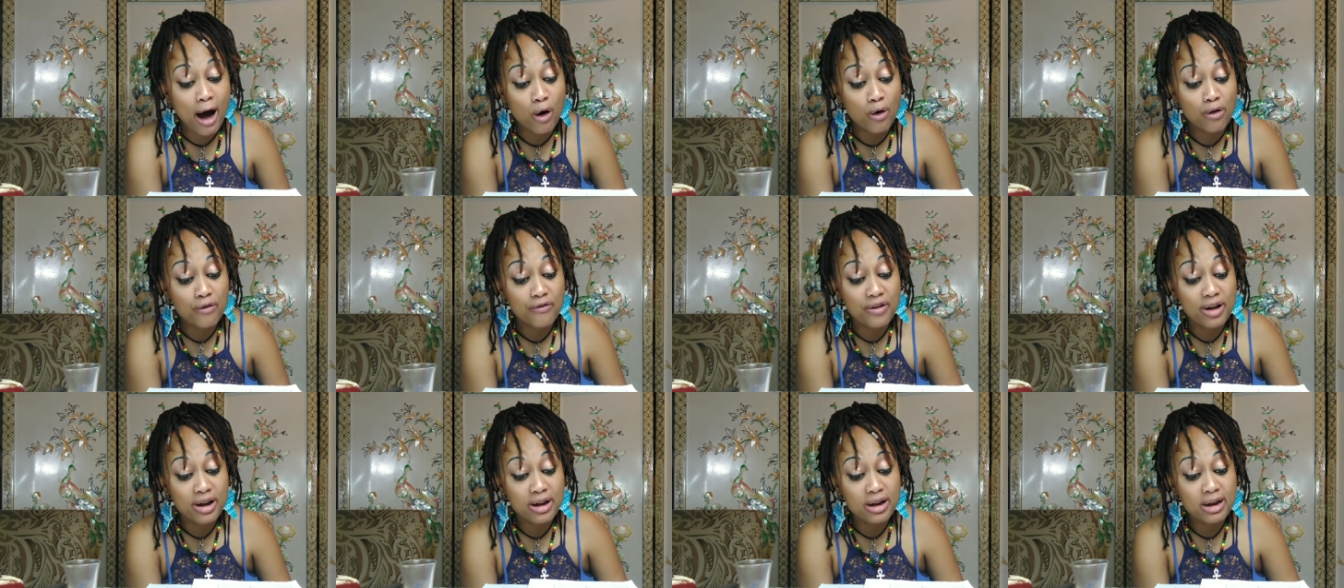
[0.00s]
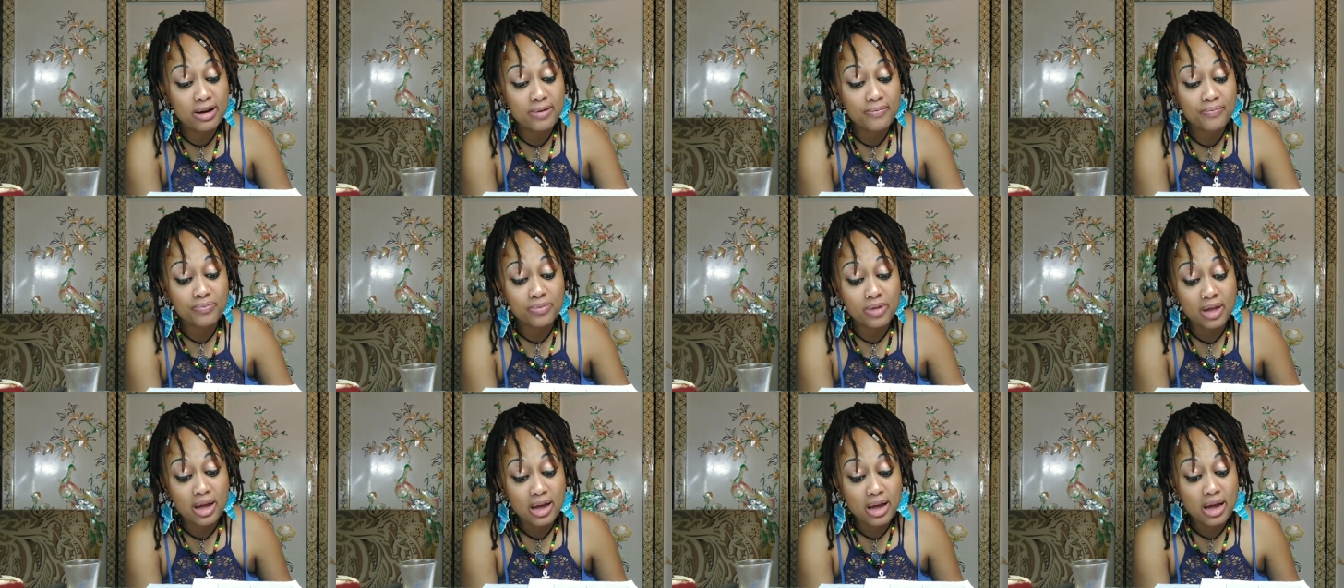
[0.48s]

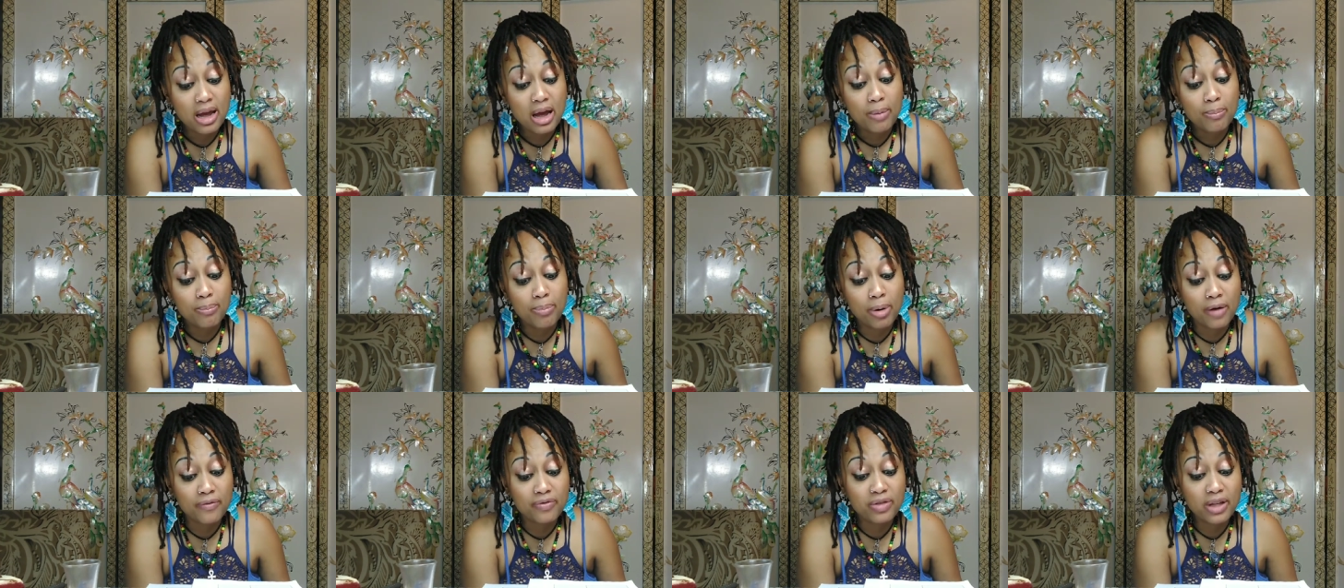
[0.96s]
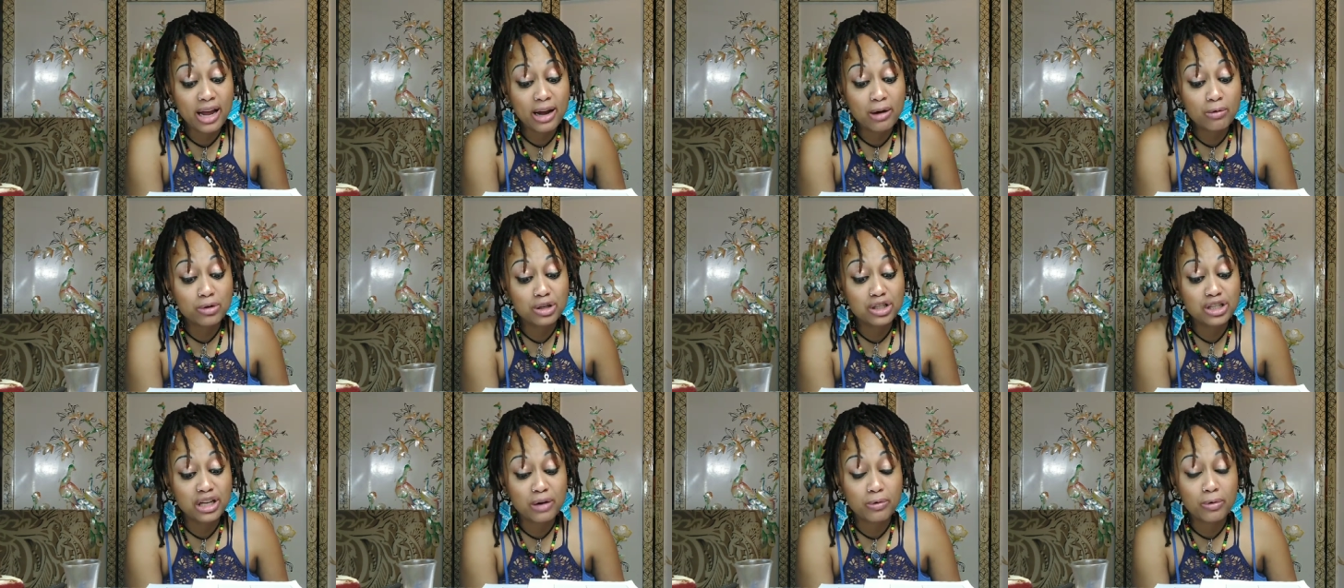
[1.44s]
Alvin,
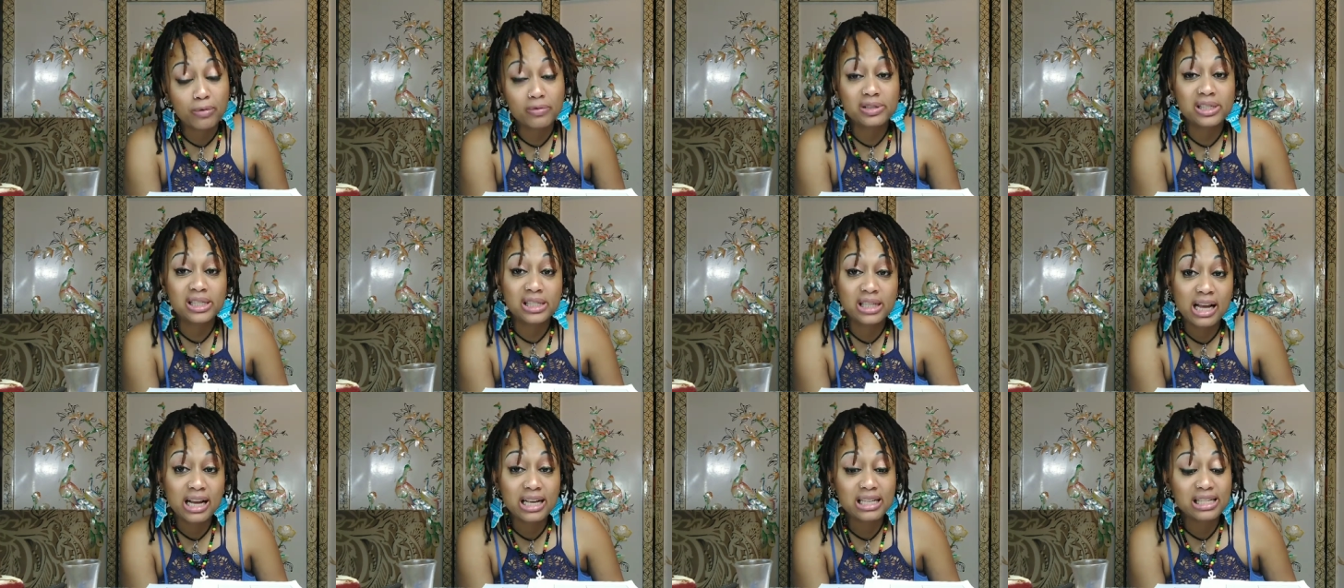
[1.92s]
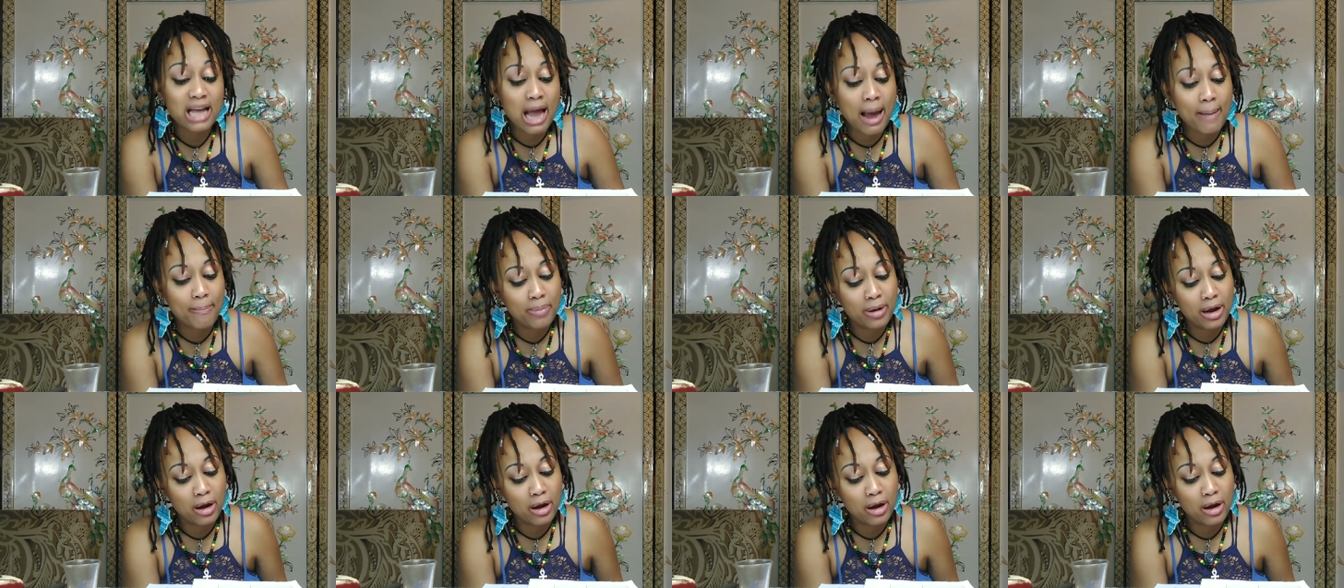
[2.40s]
birthday was January 6th.